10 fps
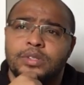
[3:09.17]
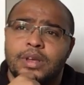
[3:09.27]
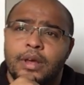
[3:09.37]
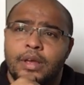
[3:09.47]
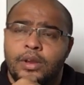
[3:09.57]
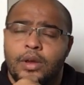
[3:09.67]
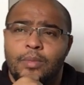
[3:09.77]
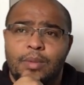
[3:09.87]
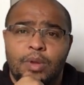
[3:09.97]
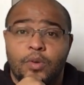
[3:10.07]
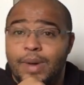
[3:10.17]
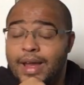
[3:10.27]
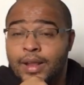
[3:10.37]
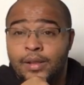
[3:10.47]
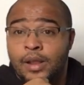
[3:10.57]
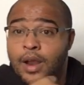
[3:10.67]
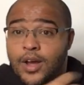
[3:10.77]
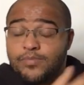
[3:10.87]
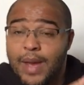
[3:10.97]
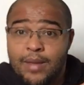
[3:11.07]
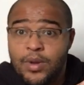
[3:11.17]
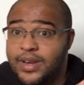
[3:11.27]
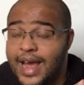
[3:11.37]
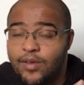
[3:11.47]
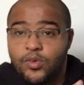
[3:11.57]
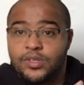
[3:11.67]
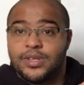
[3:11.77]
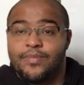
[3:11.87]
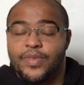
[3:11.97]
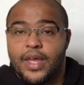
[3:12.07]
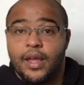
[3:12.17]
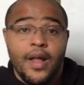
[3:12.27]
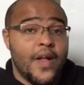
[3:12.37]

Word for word: So, you know, maybe you're paying the last payment down on something.